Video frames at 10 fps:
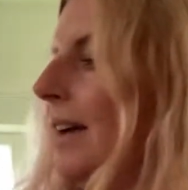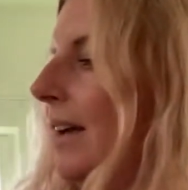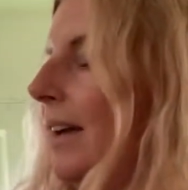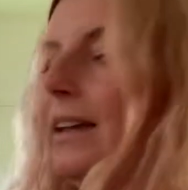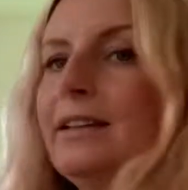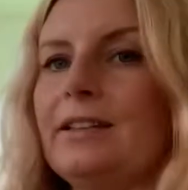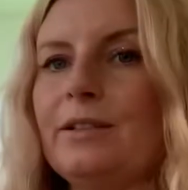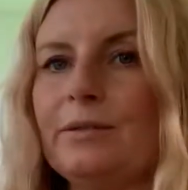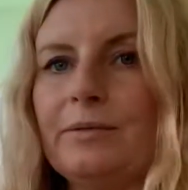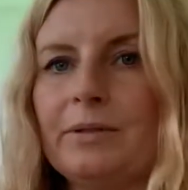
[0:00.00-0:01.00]
And
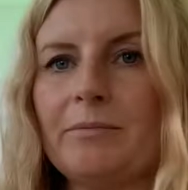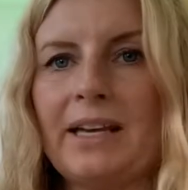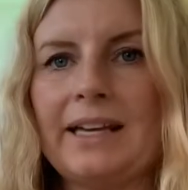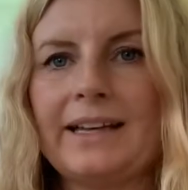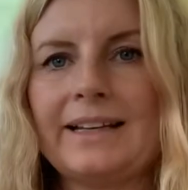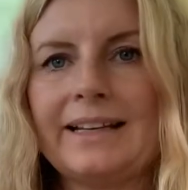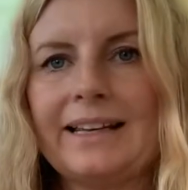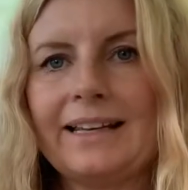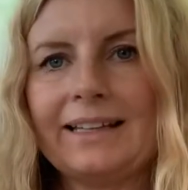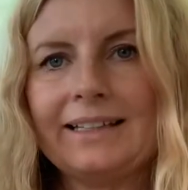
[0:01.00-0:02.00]
you will make it
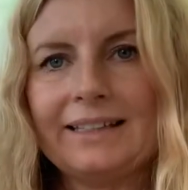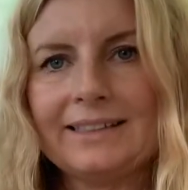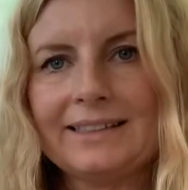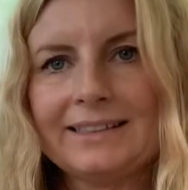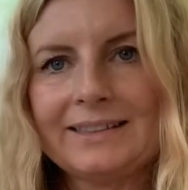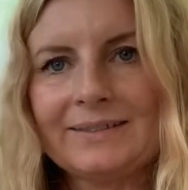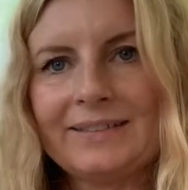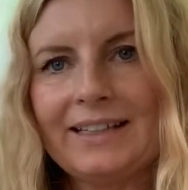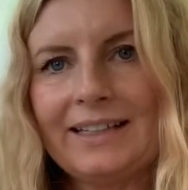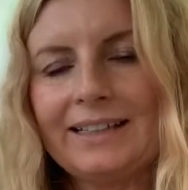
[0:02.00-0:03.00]
like this.
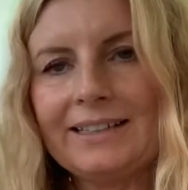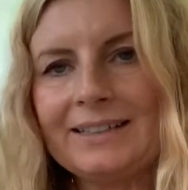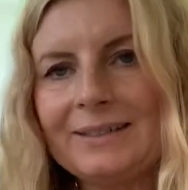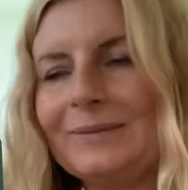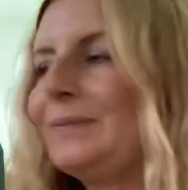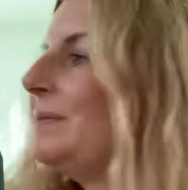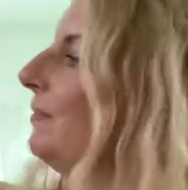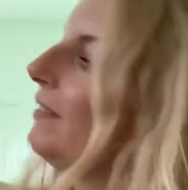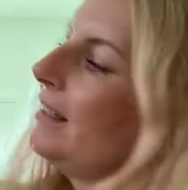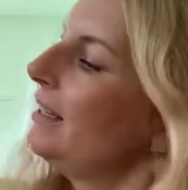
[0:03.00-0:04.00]
Yes?
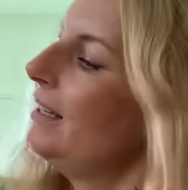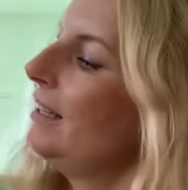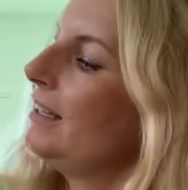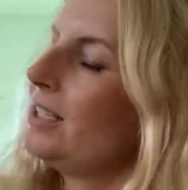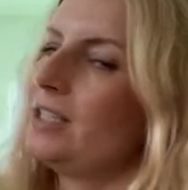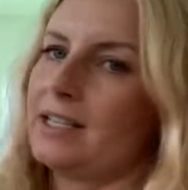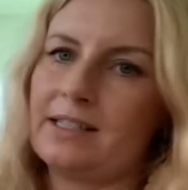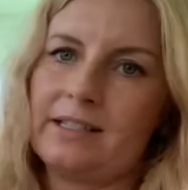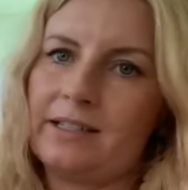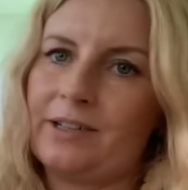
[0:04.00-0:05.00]

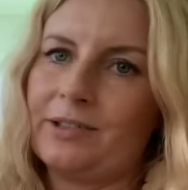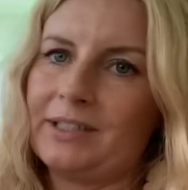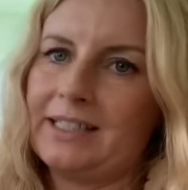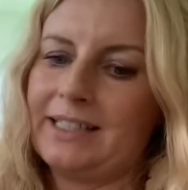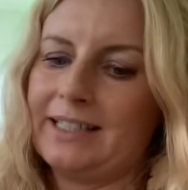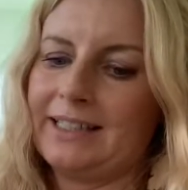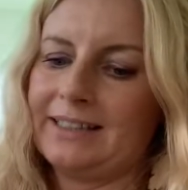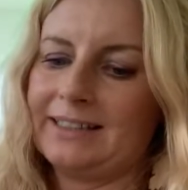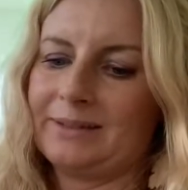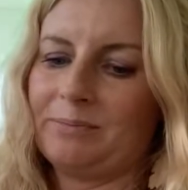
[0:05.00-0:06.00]
Just the
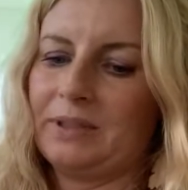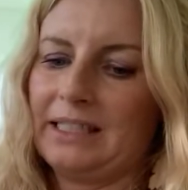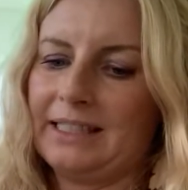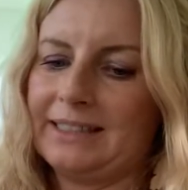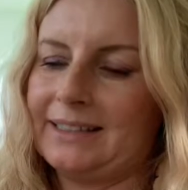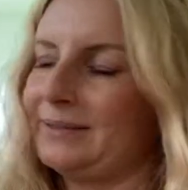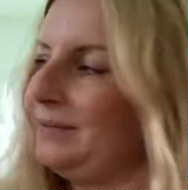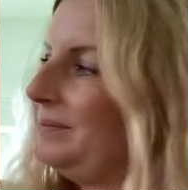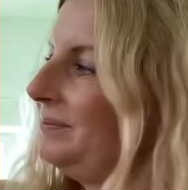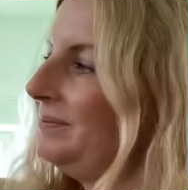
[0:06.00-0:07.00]
continents, please.
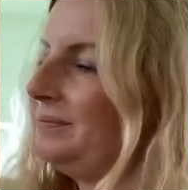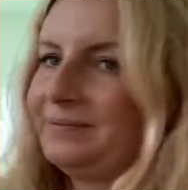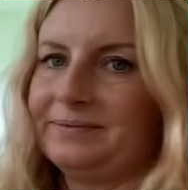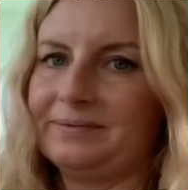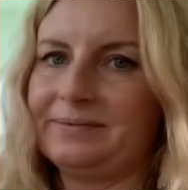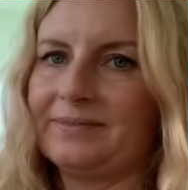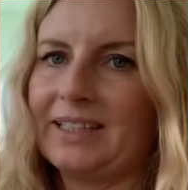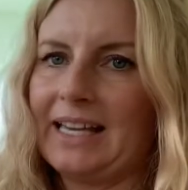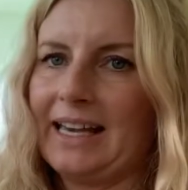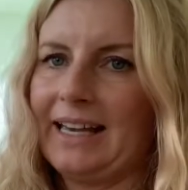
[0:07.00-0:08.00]

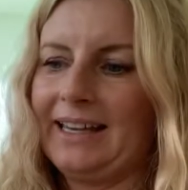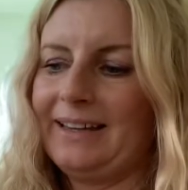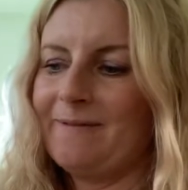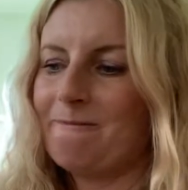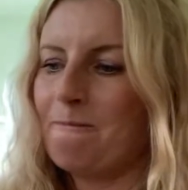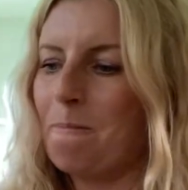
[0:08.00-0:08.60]
Okay?